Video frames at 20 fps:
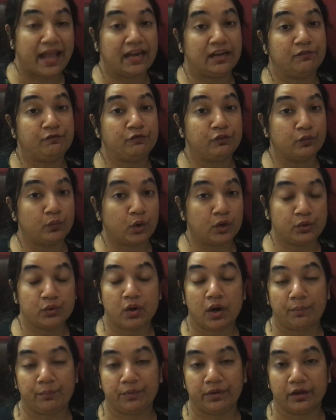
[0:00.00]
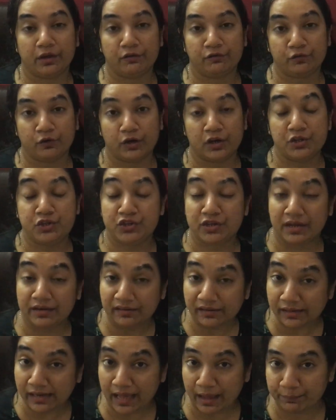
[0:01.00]
And if you want to appear for
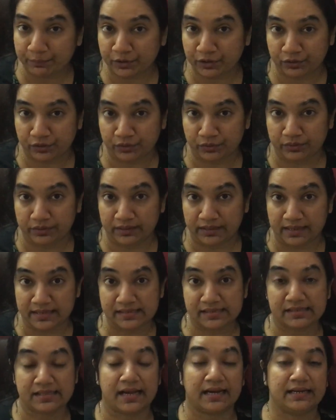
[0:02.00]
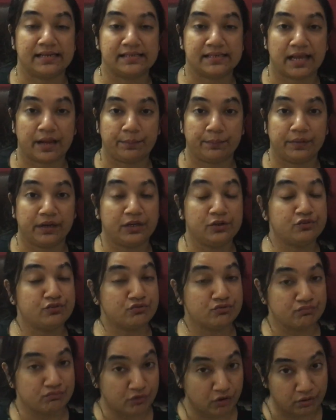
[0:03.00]
general aptitude test, that is happening
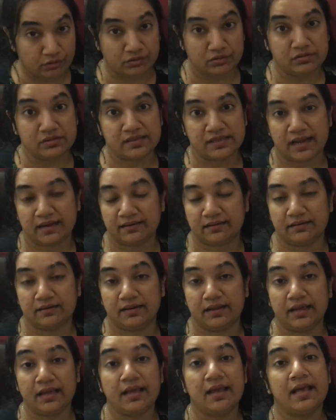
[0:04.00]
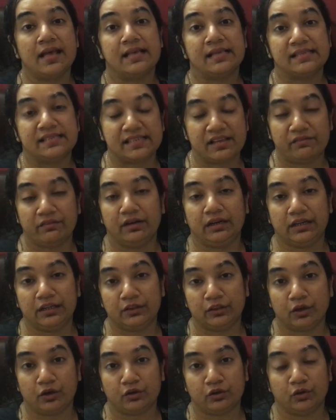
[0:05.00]
tomorrow, Saturday,
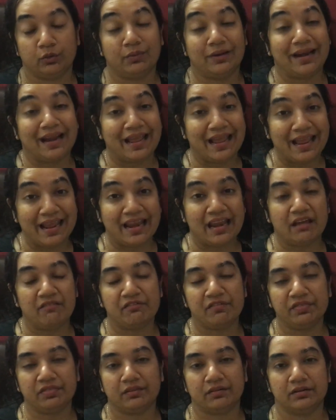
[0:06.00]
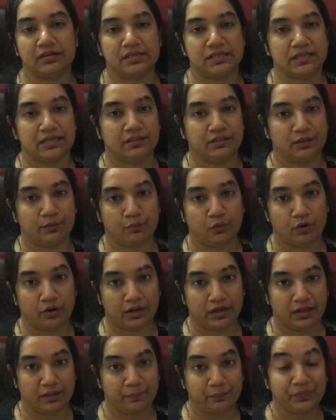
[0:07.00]
seventeenth October, eleven thirty in the
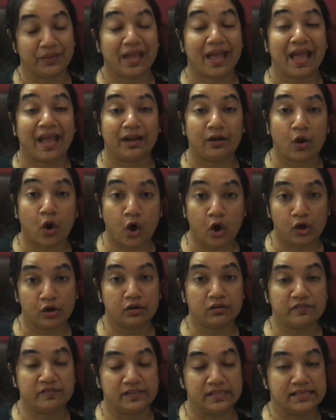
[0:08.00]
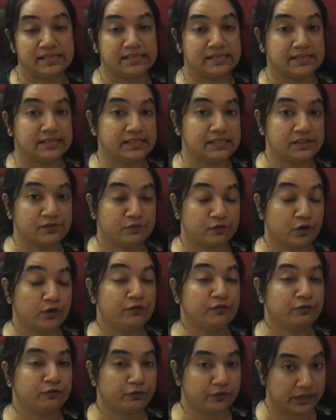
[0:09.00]
morning. And all of this is
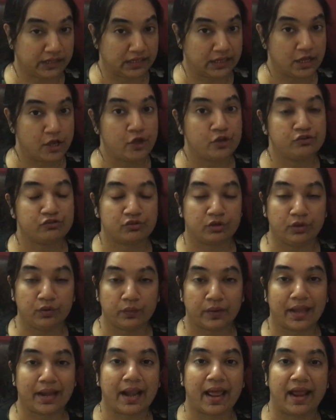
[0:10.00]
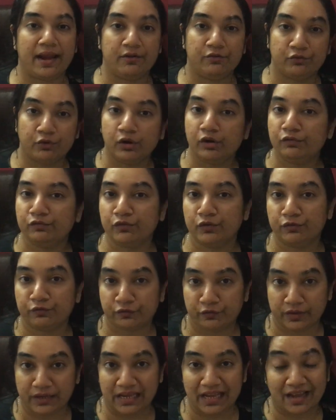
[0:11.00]
for free. So you can enroll for
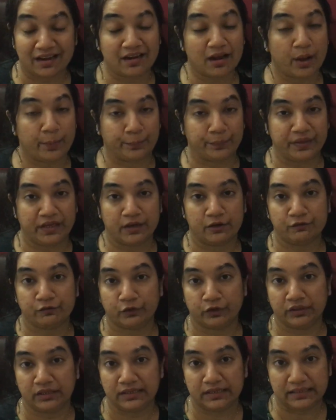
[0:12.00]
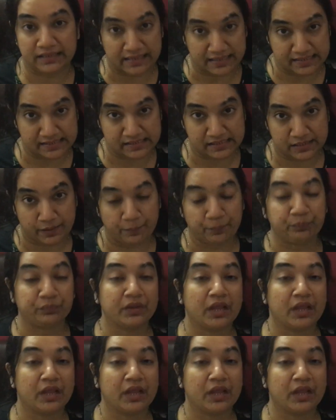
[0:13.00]
free and appear for the test.